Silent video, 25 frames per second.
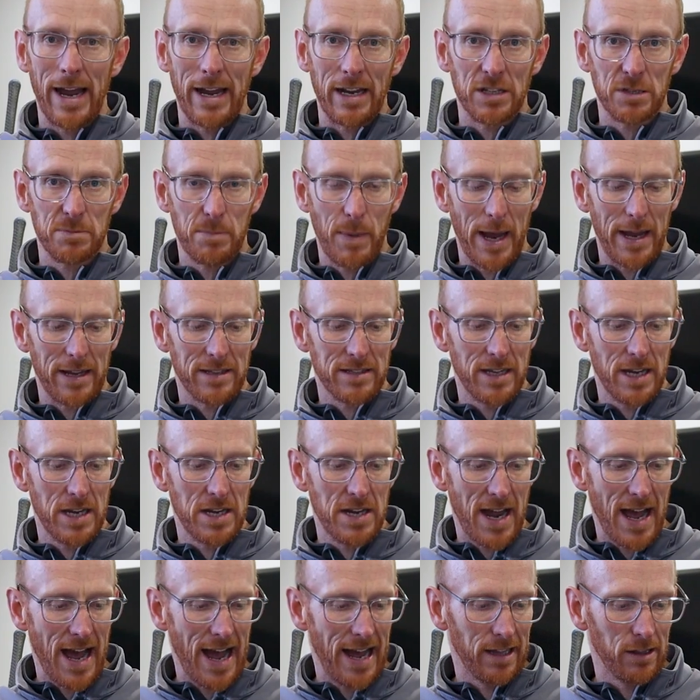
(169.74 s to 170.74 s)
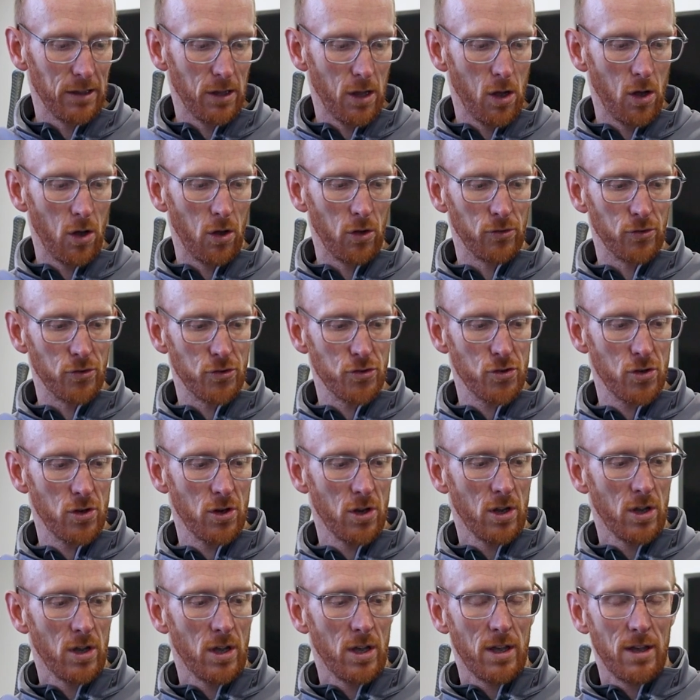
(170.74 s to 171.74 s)
expected, high launch,
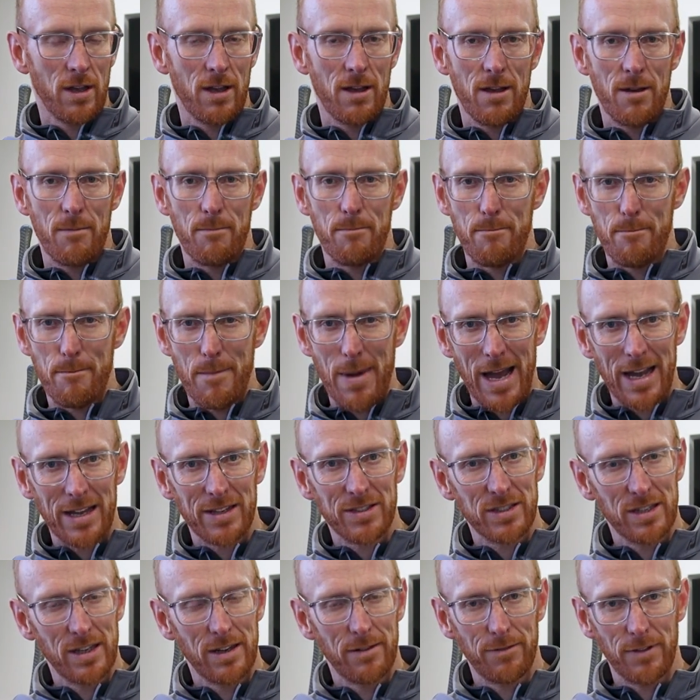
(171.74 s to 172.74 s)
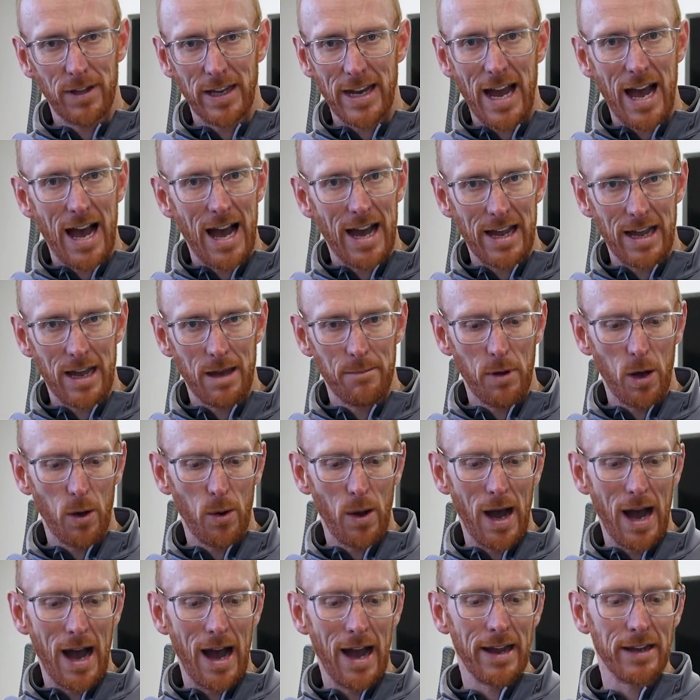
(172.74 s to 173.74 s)
massively high
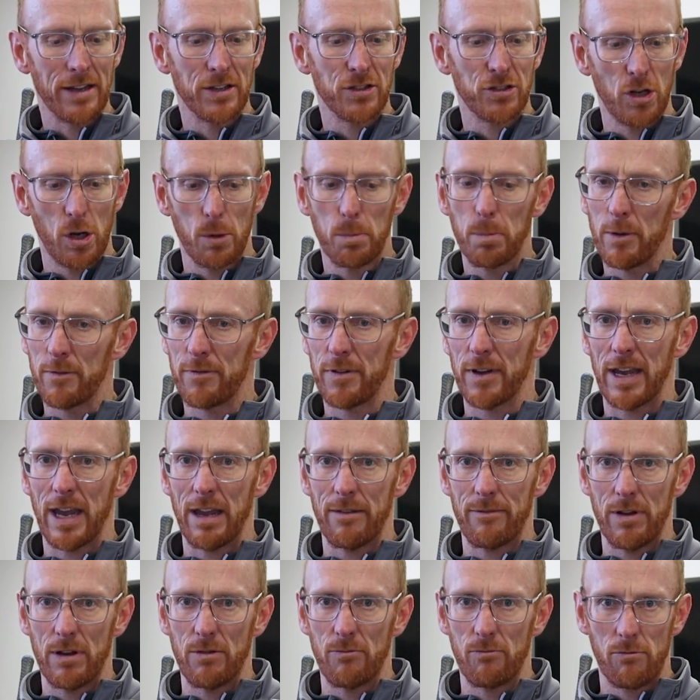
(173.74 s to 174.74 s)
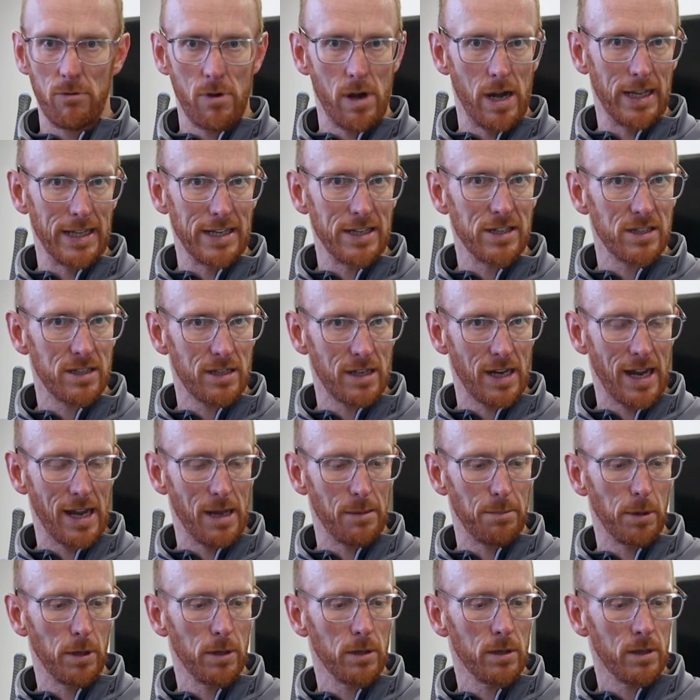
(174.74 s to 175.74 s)
MOI, super forgiving, really
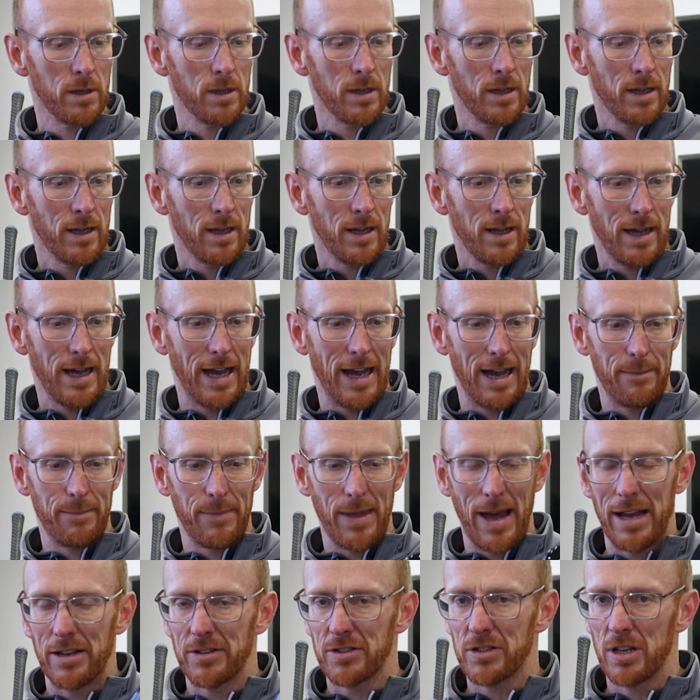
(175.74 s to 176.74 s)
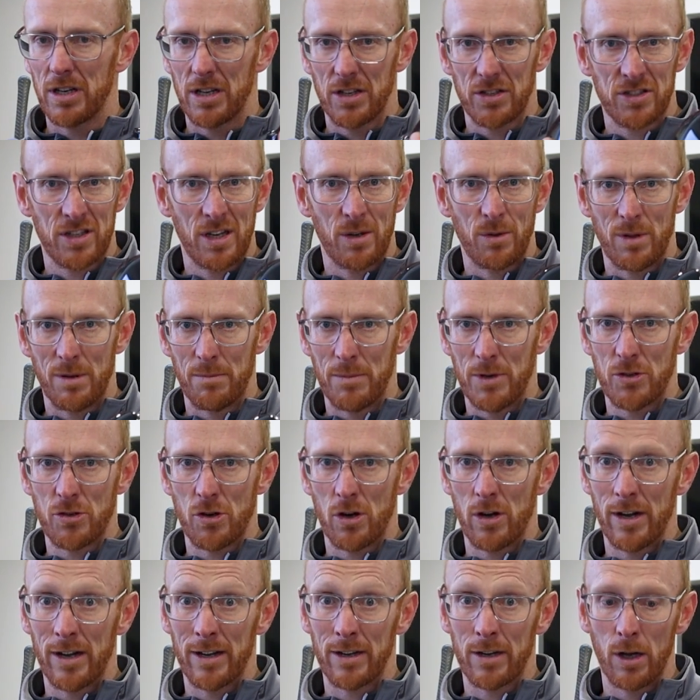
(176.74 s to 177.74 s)
stable. That's going to suit the
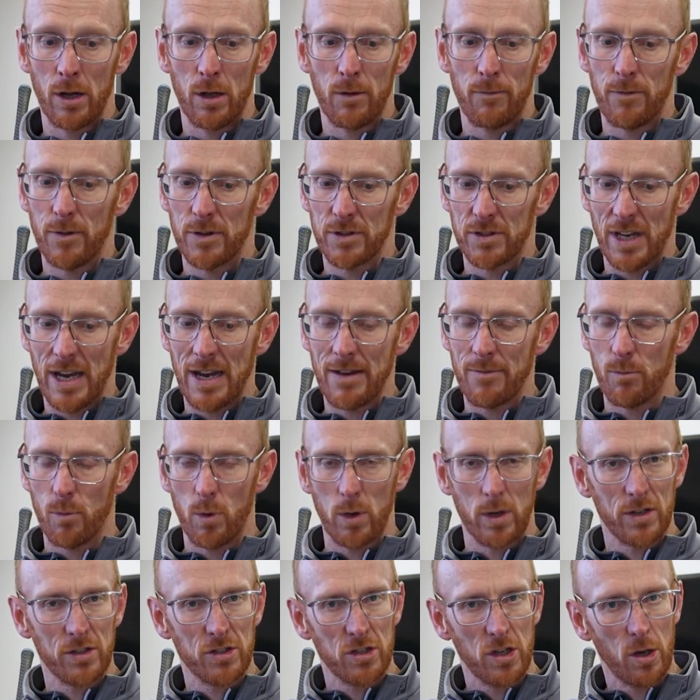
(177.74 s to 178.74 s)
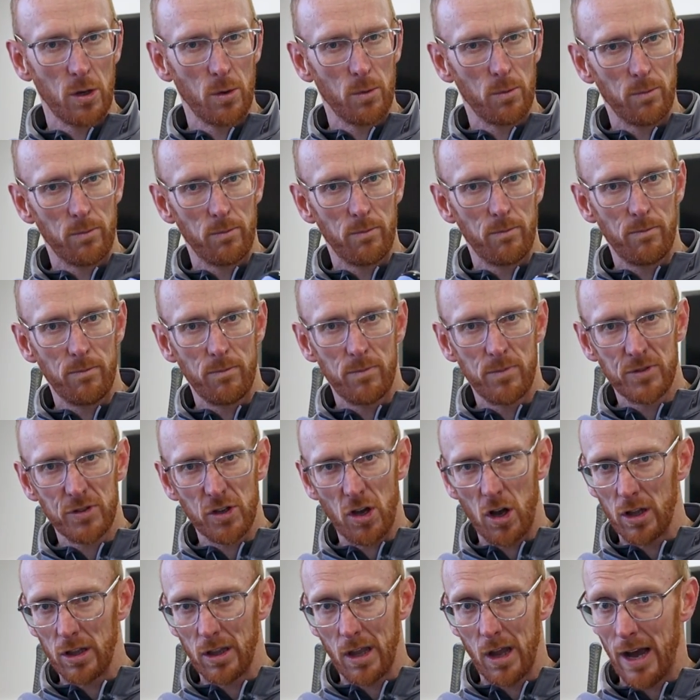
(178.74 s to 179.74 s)
majority of golfers, even 1 or 2
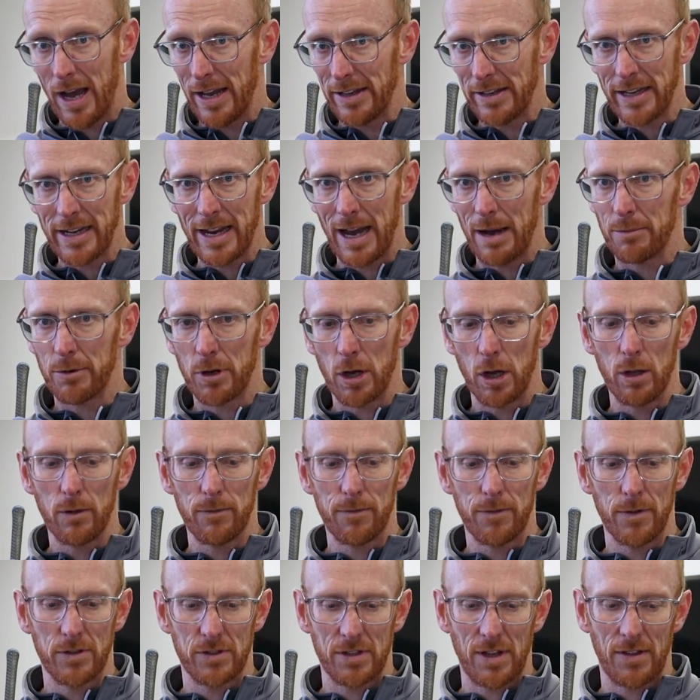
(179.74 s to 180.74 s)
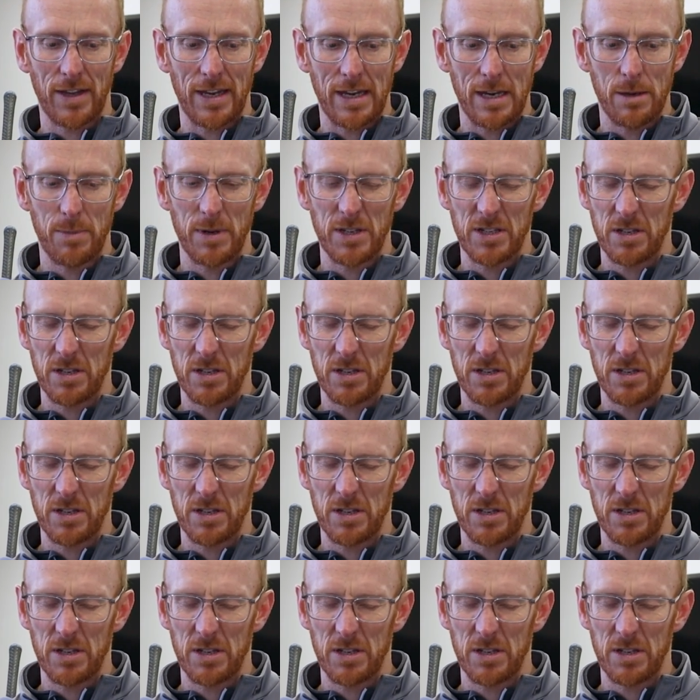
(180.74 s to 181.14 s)
sort of low handicap golfers. I think you'd be